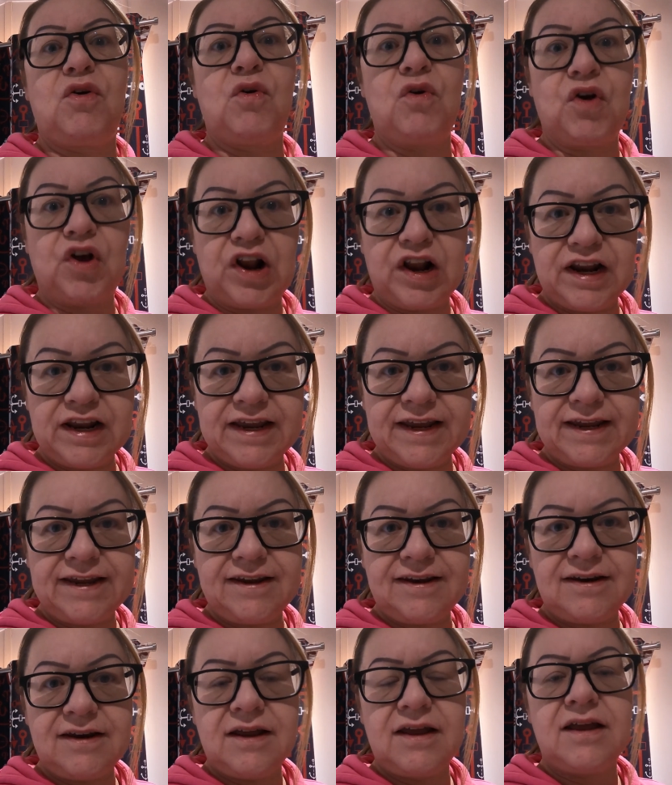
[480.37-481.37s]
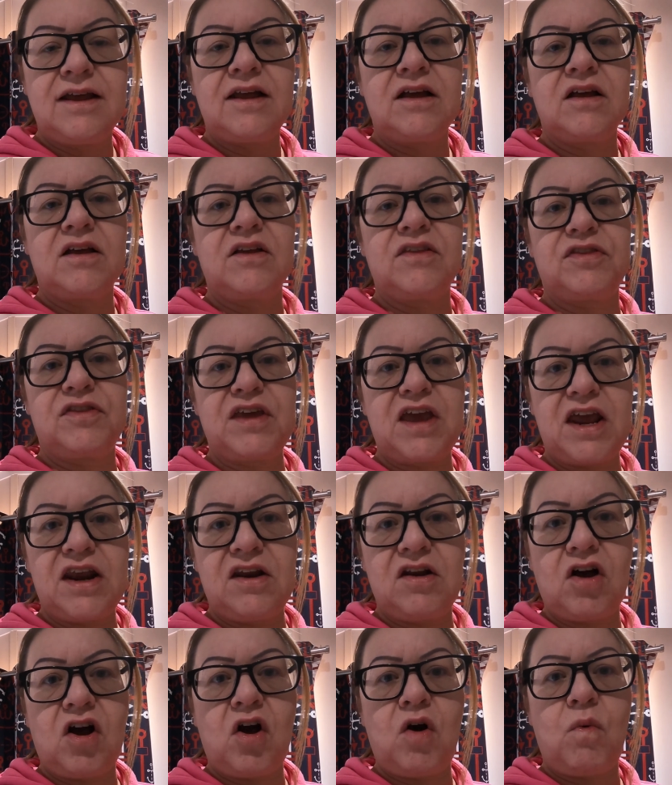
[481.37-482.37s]
unclean
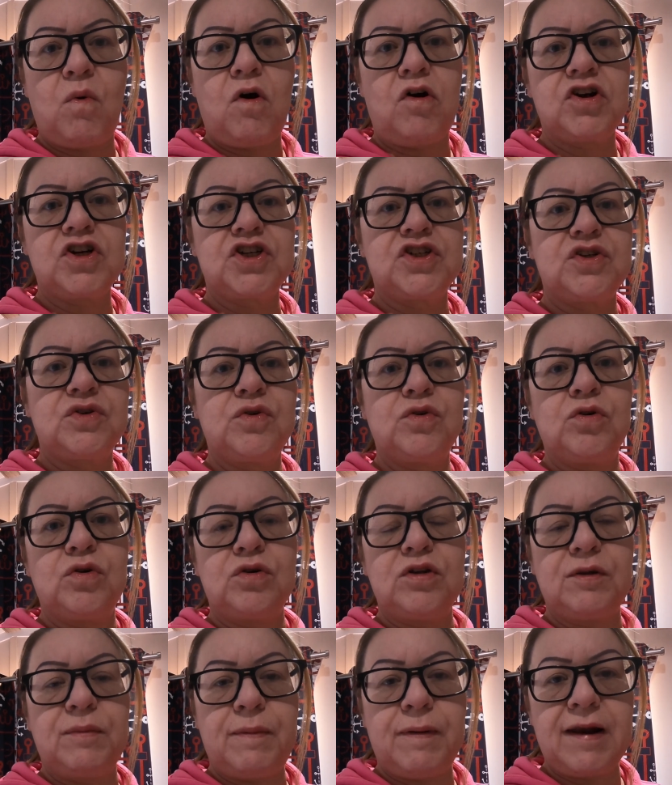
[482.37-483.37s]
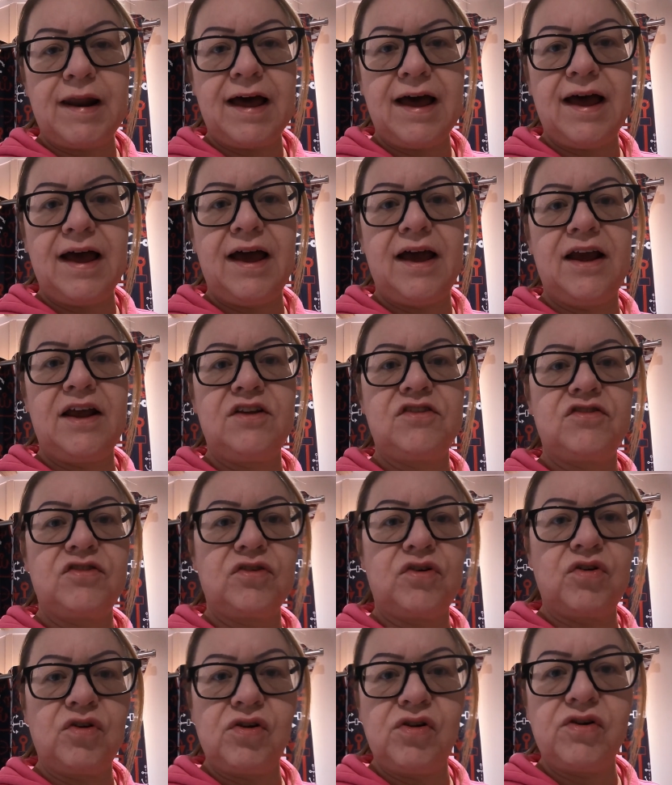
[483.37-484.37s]
then I washed all the plates
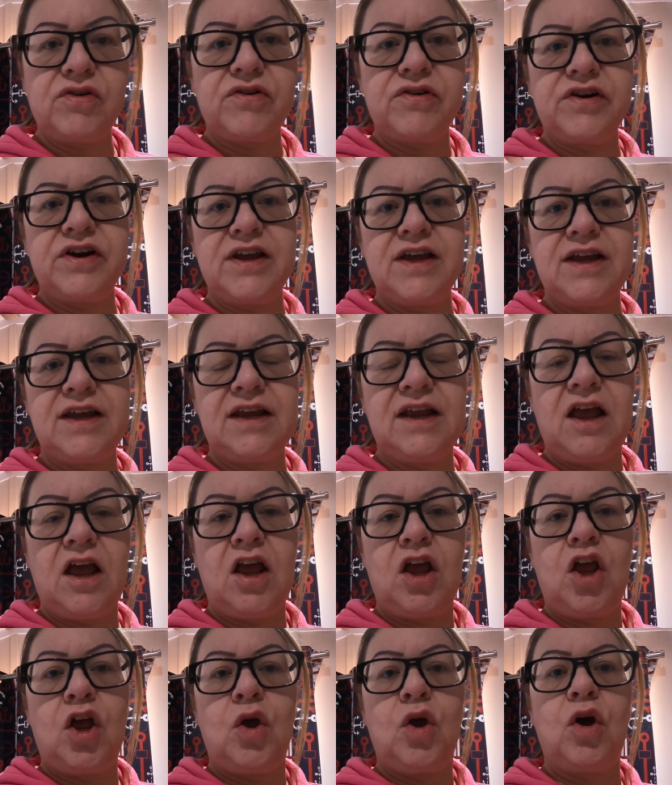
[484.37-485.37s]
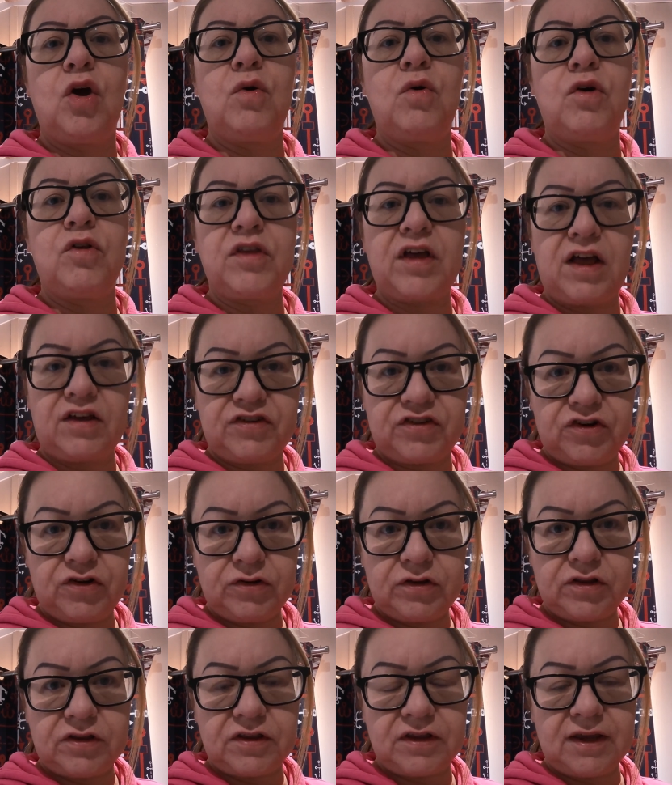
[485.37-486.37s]
and cutlery that's
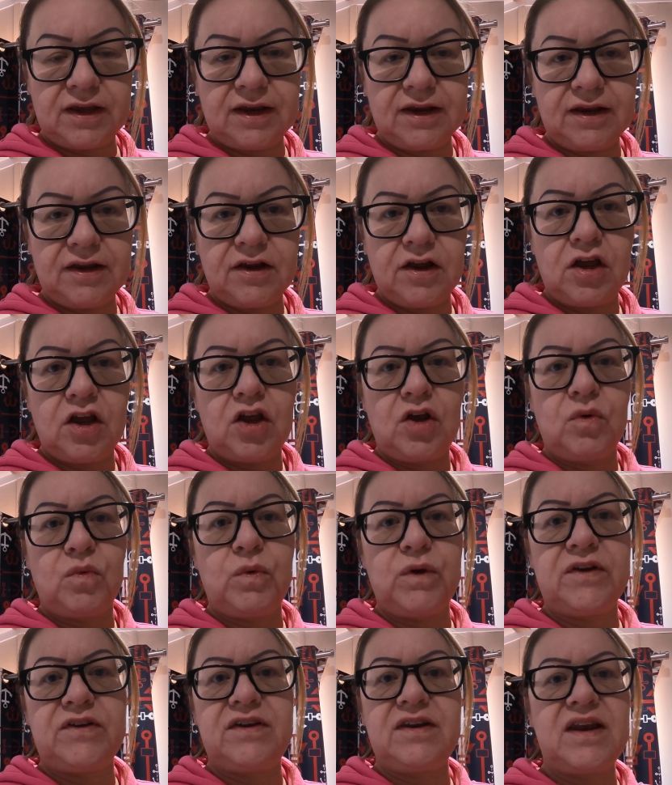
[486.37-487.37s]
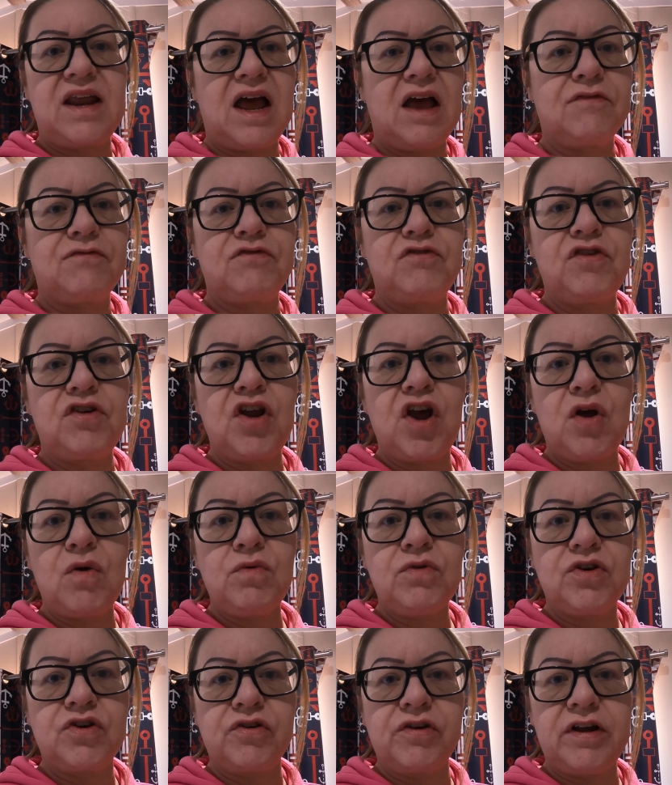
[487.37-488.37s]
another thing we didn't have
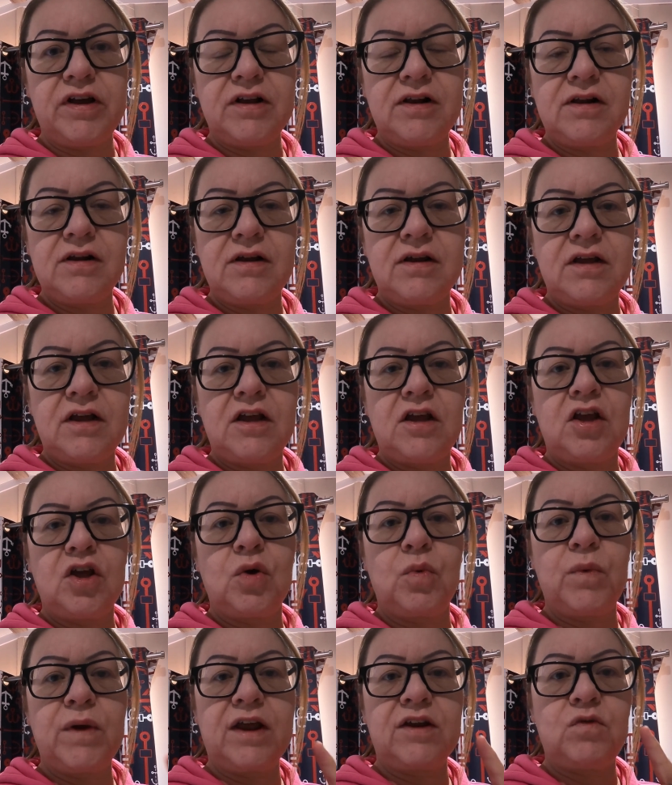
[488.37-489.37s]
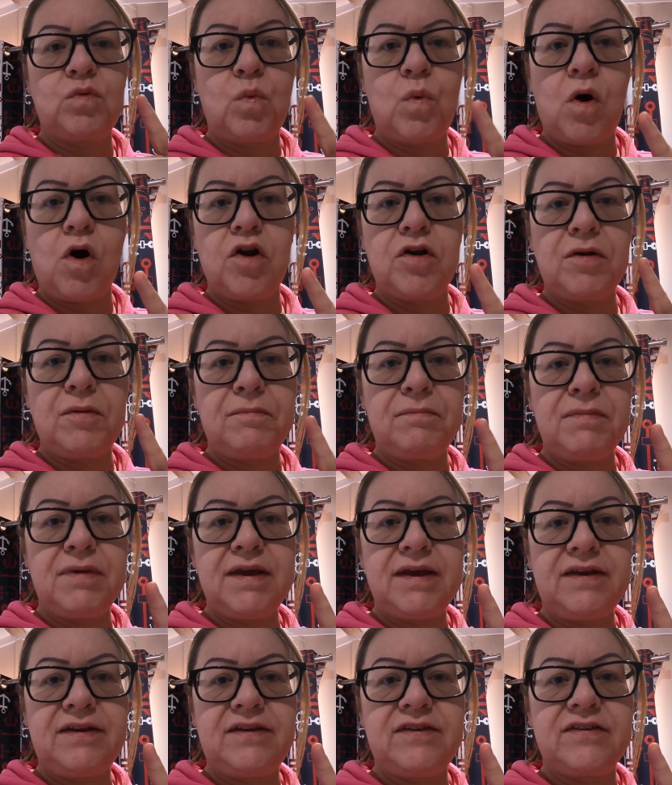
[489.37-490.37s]
no grill and we had one
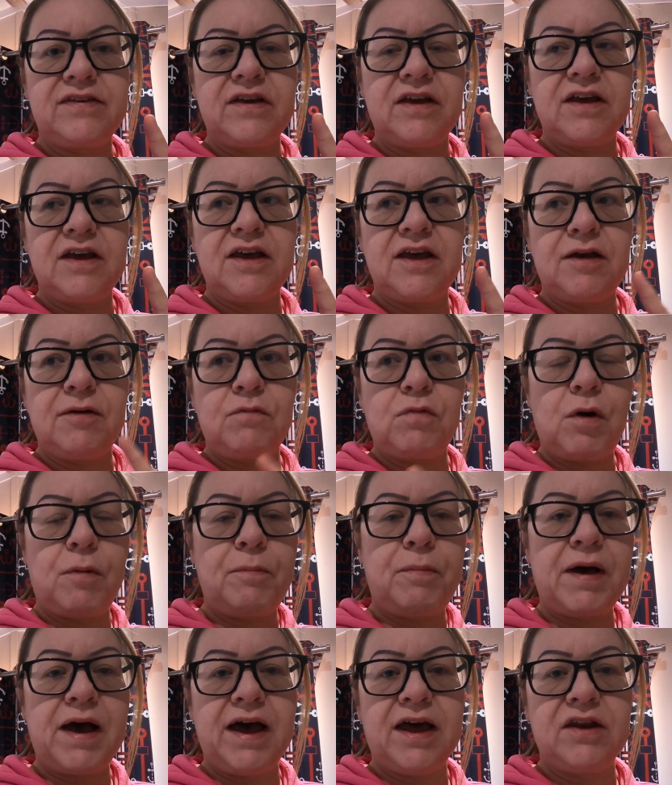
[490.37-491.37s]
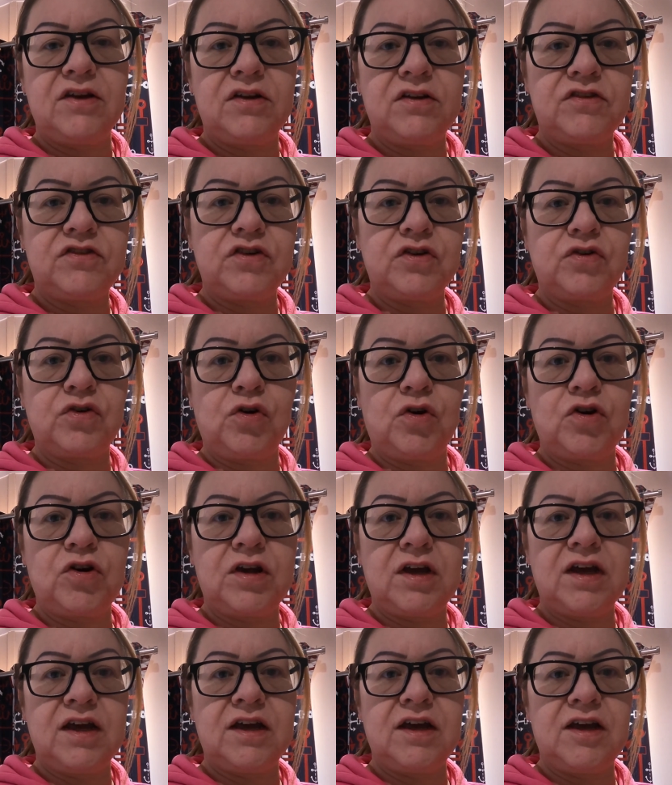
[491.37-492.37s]
meat uh, one pan to
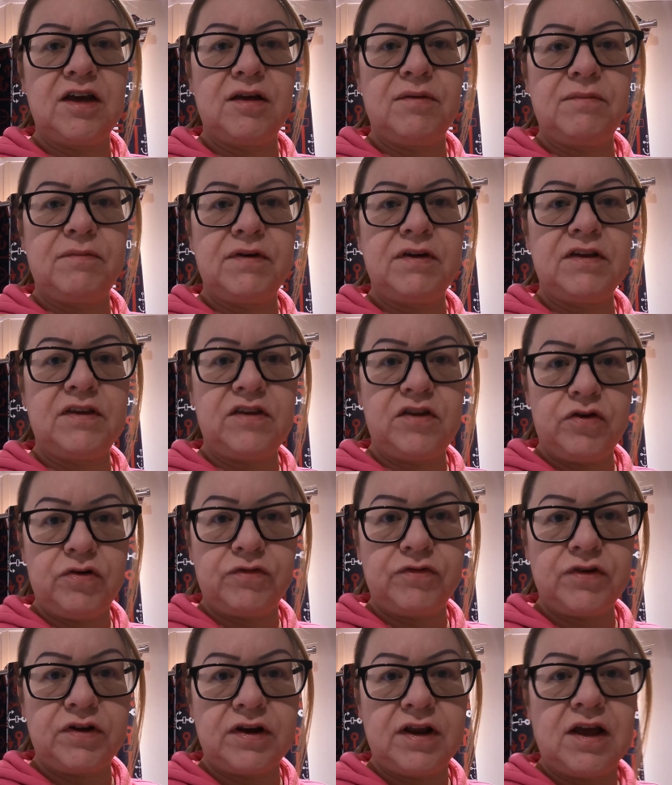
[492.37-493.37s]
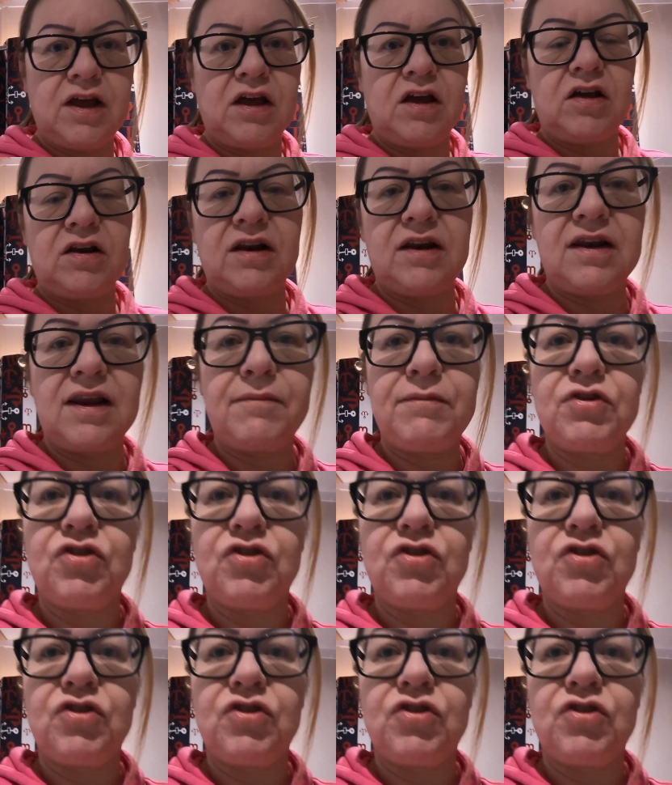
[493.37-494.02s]
cook um, in the oven let me